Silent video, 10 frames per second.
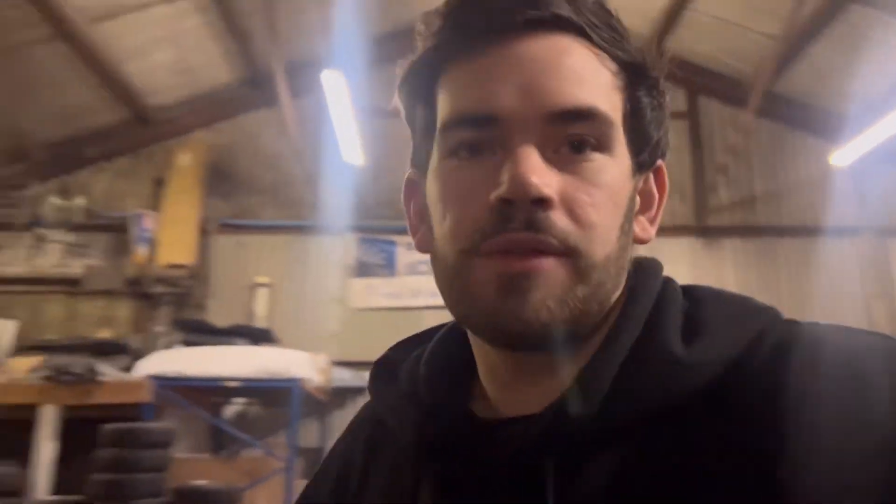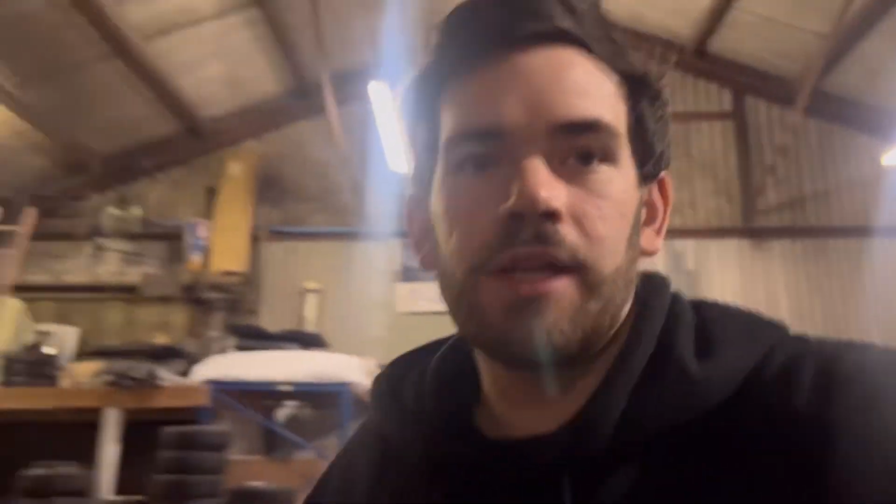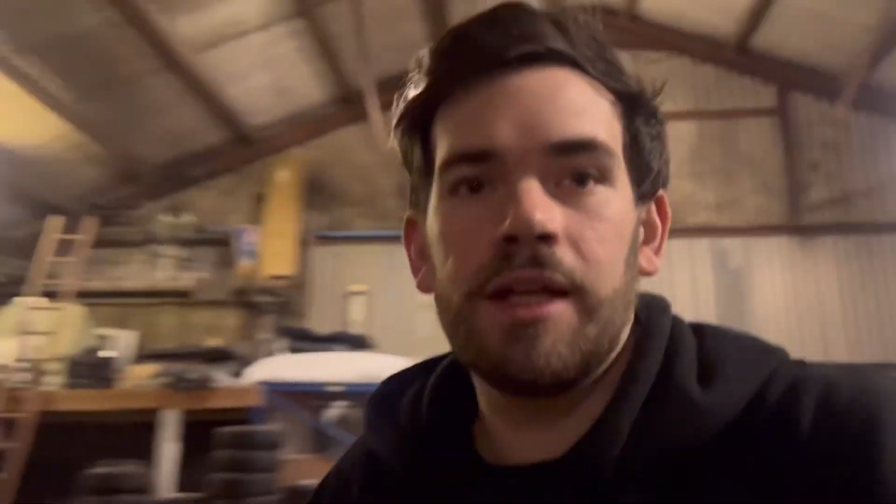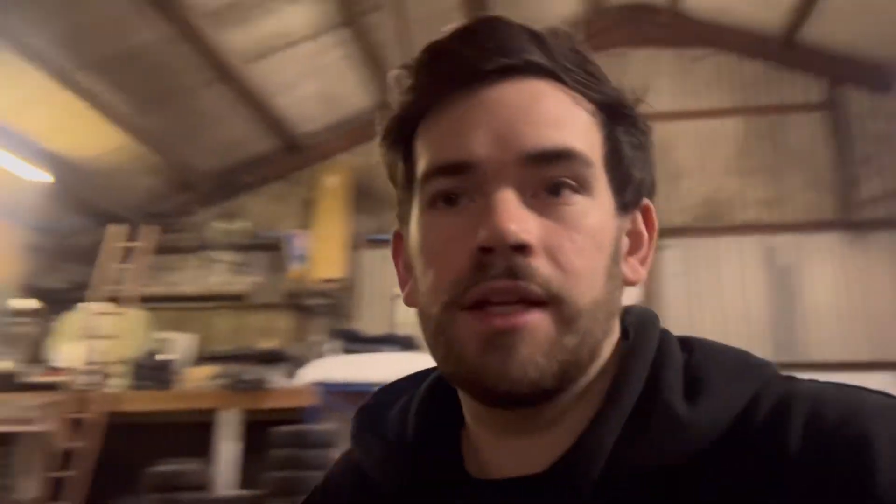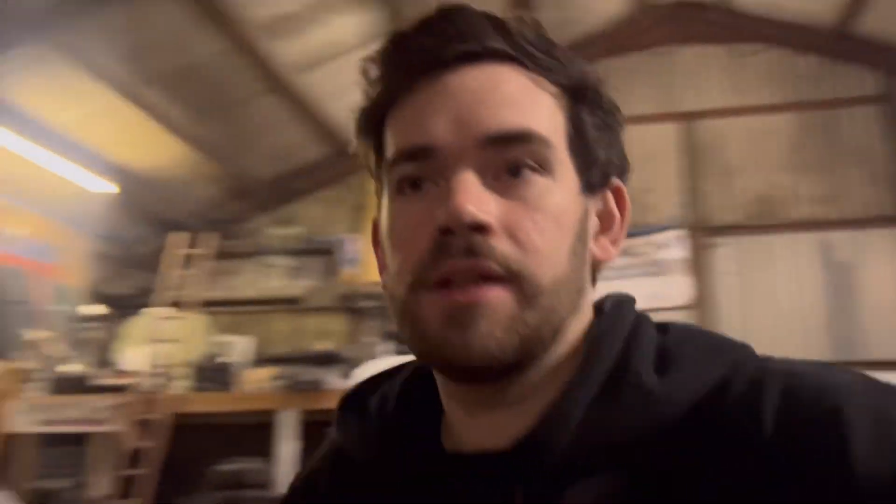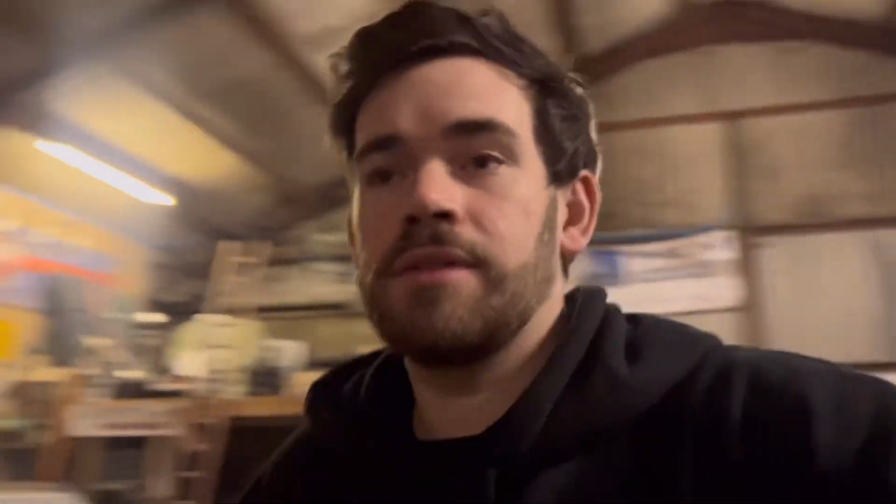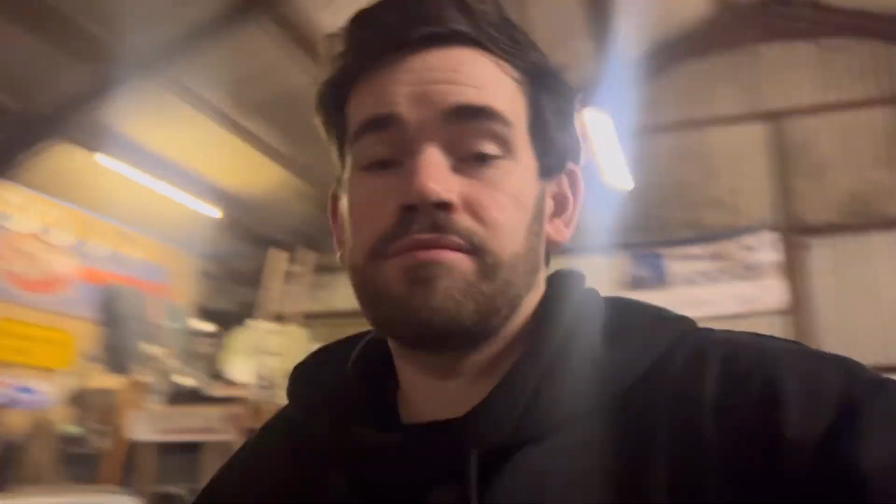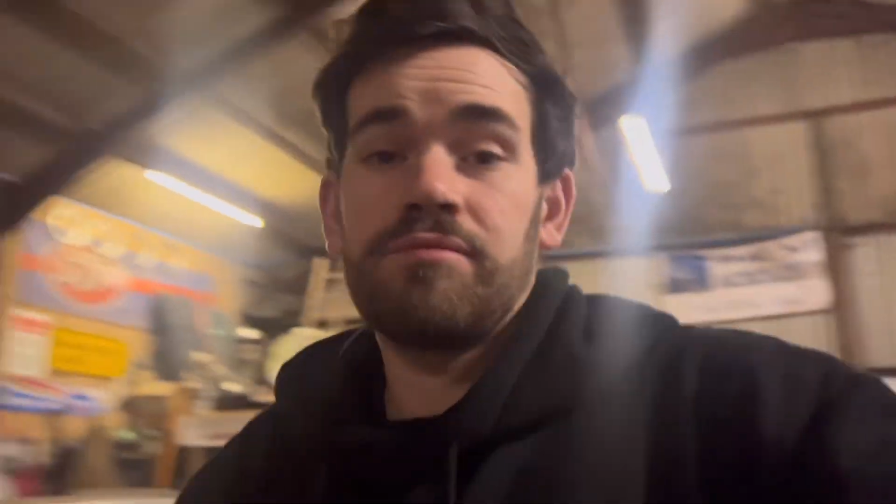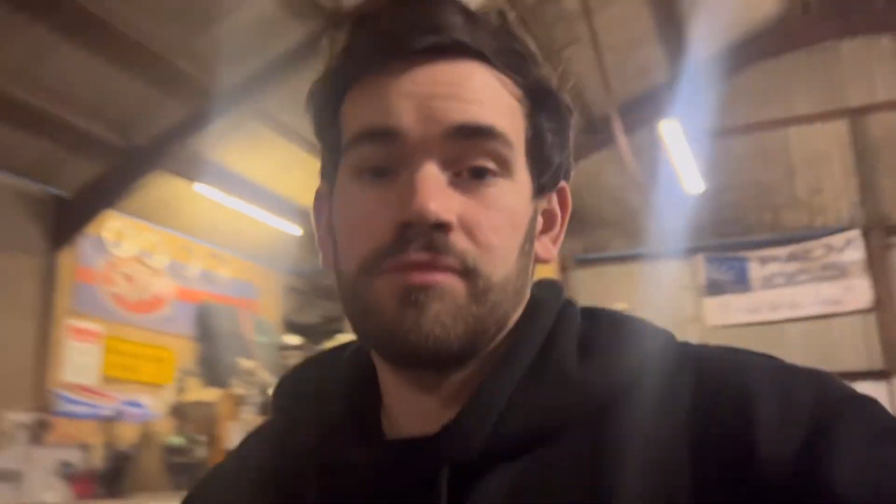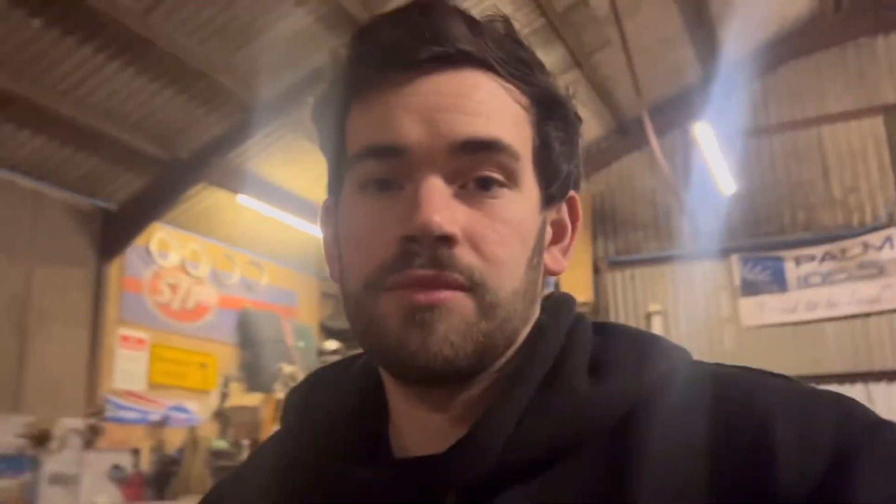and
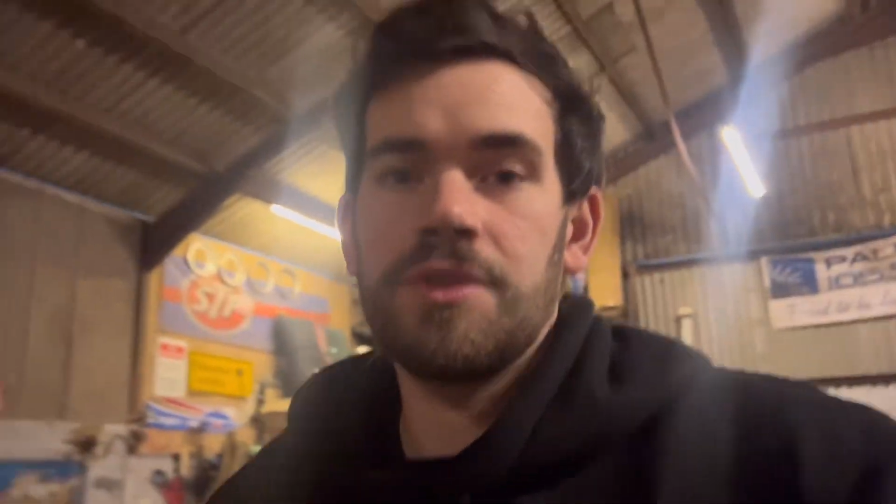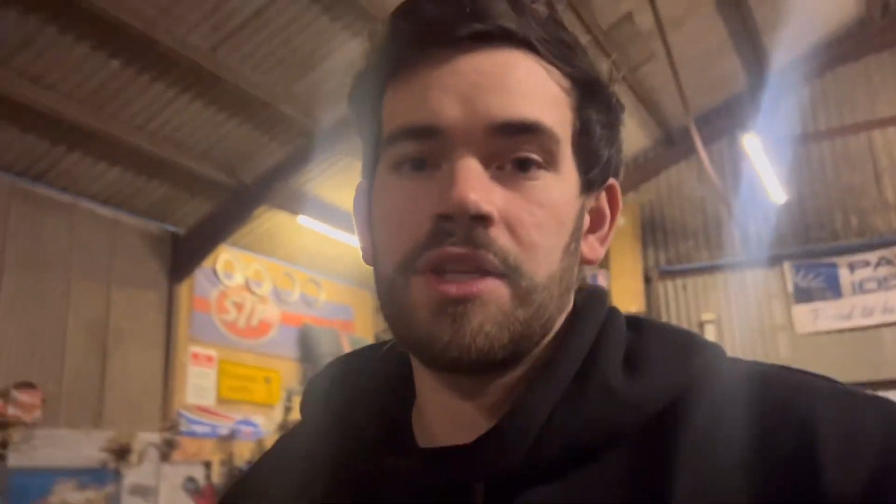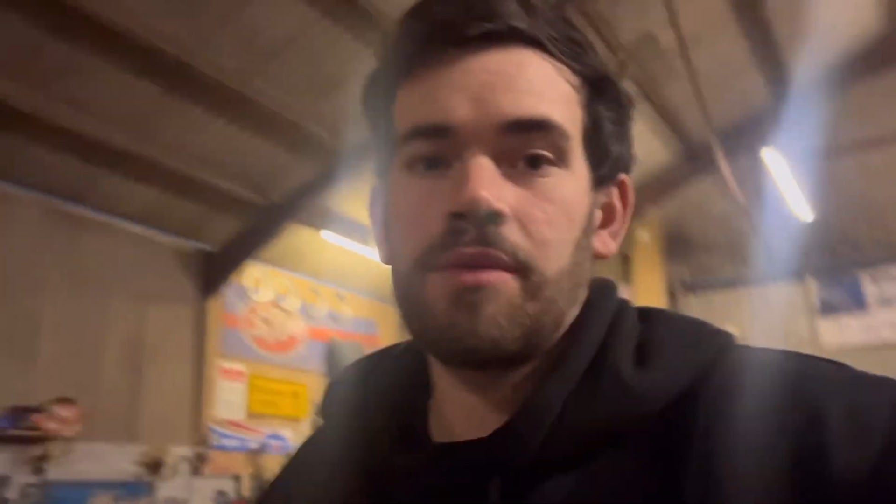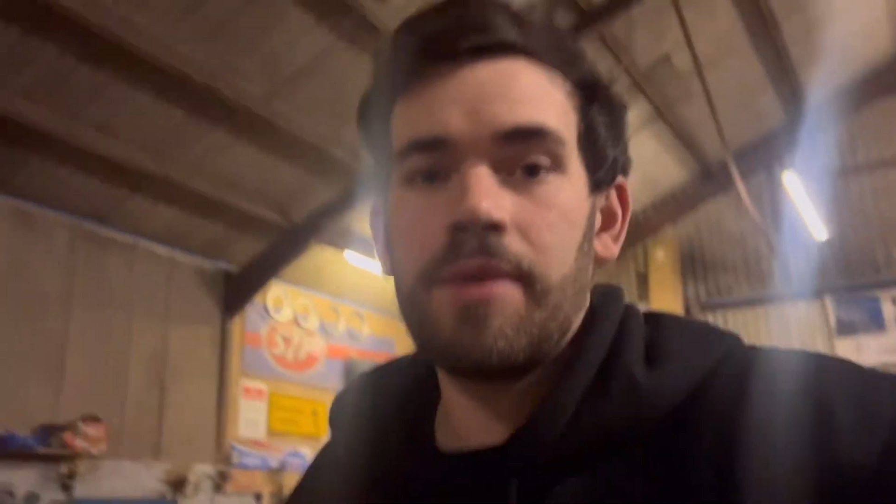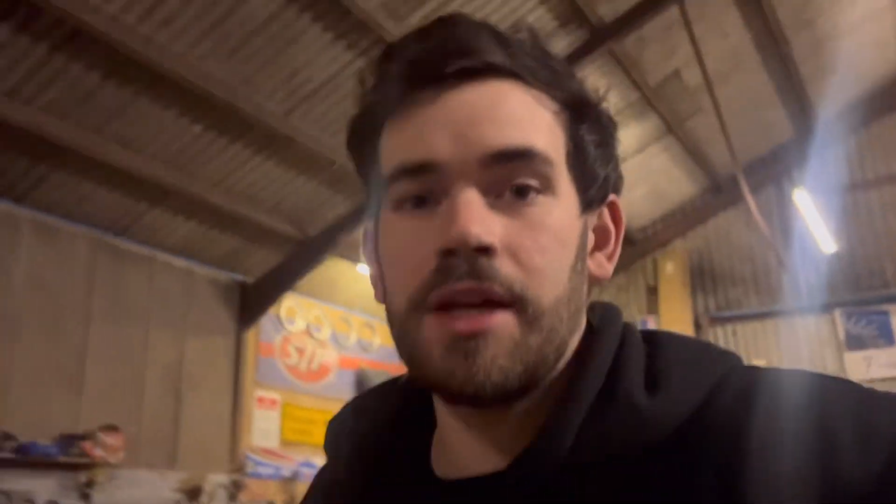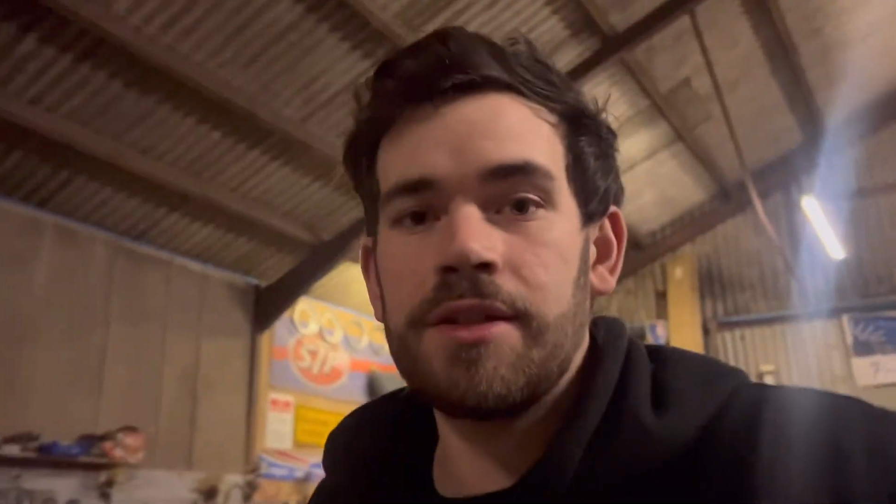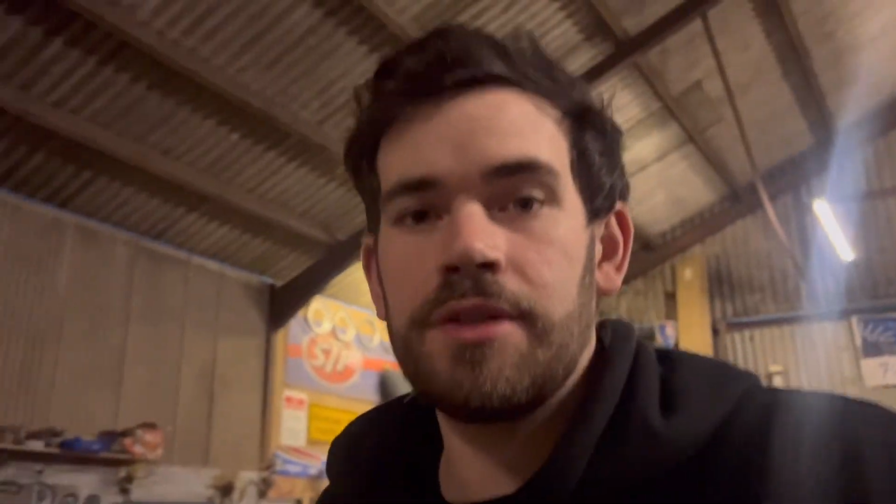see where we get to